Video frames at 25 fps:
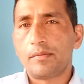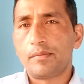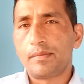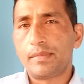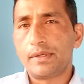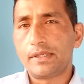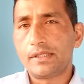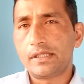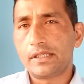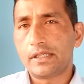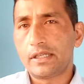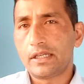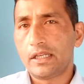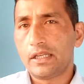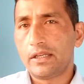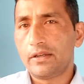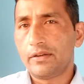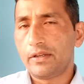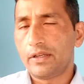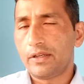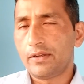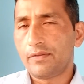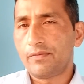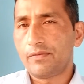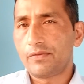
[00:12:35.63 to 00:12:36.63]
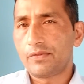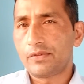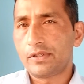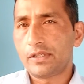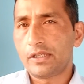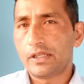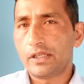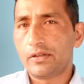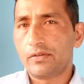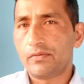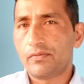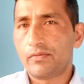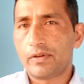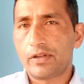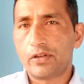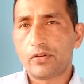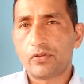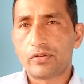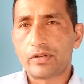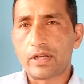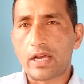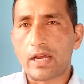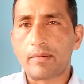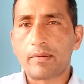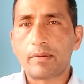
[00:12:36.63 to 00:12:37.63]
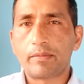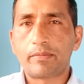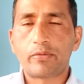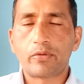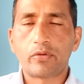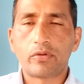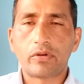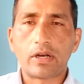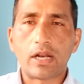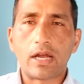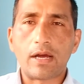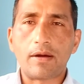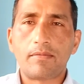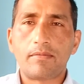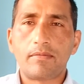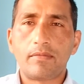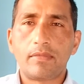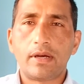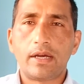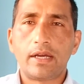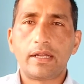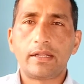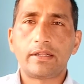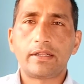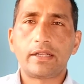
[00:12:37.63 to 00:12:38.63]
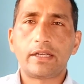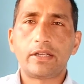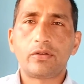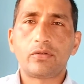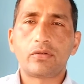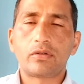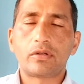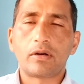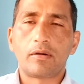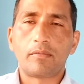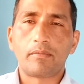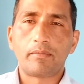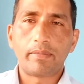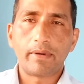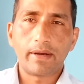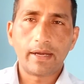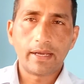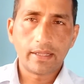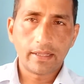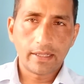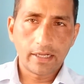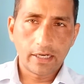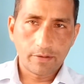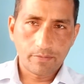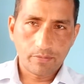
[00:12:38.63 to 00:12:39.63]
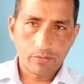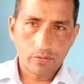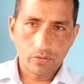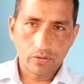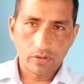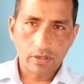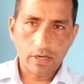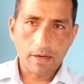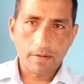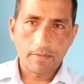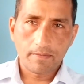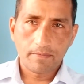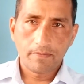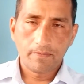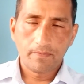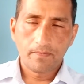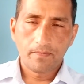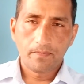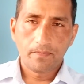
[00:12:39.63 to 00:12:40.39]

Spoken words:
basically if you see, when you type a program and then you compile that program,